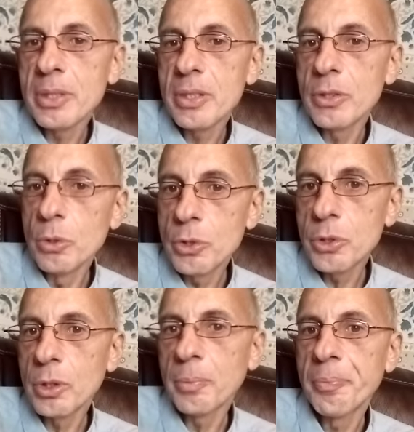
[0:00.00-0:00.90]
is
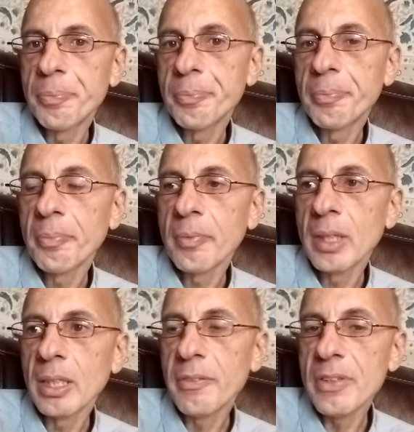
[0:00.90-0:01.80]
neutral,
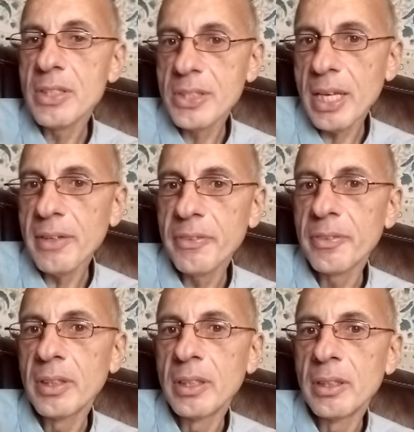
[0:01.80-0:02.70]
if he's safe,
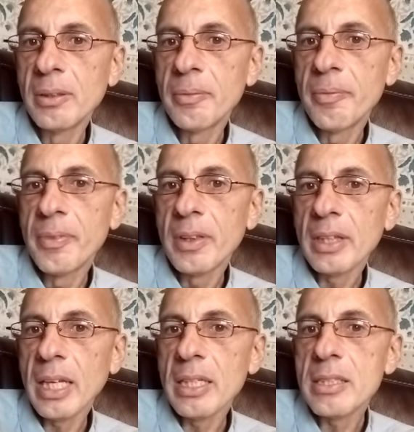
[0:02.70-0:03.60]

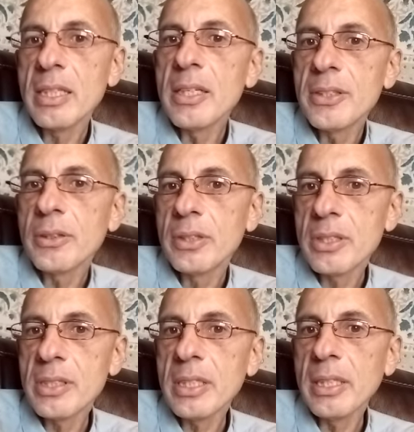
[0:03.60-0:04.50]
then it's easier to
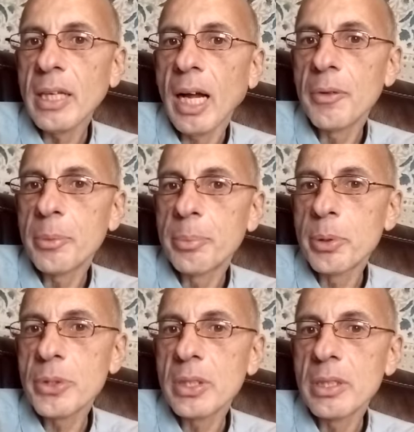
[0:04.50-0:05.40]
see how the
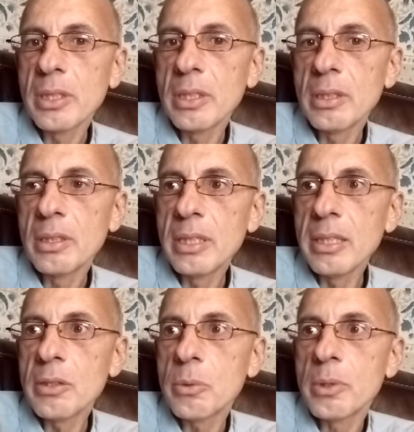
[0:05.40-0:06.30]
person
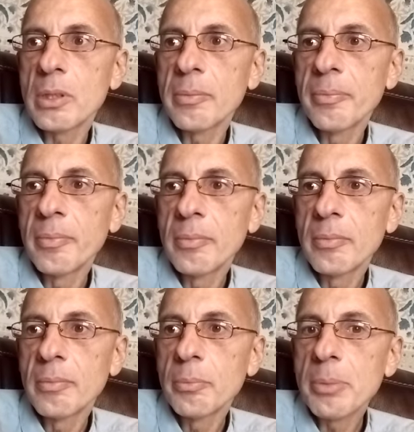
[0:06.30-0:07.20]
deals with
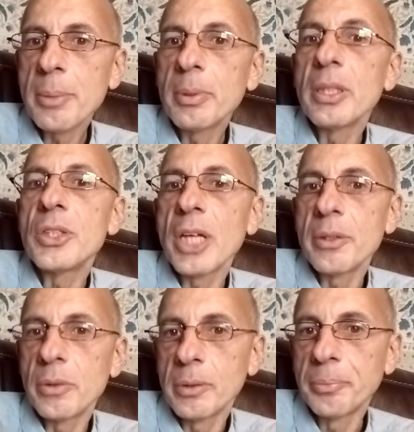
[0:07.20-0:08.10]
people in general.